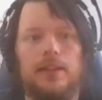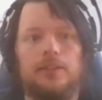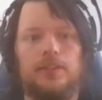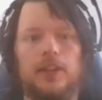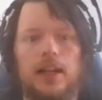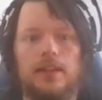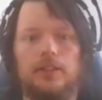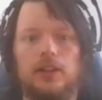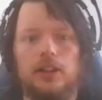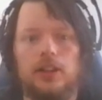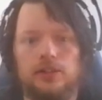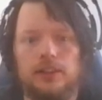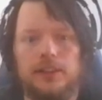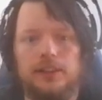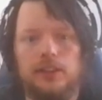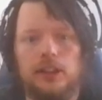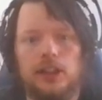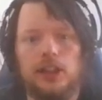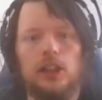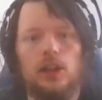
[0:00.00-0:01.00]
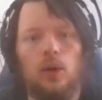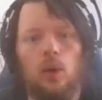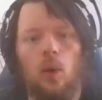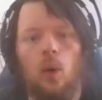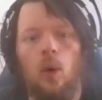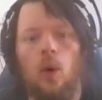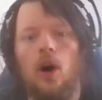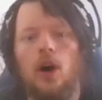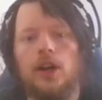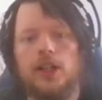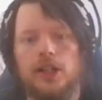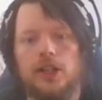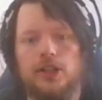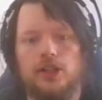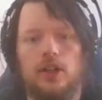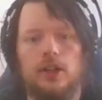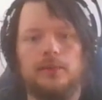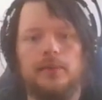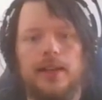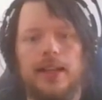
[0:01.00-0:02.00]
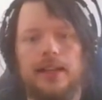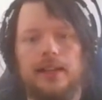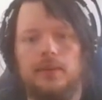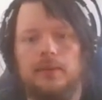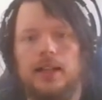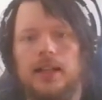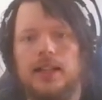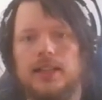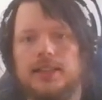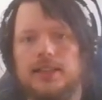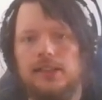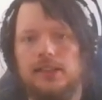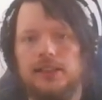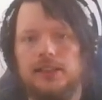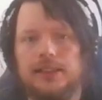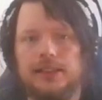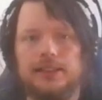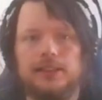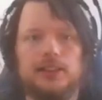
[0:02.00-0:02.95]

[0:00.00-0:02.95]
500. All your Dogmatika monsters.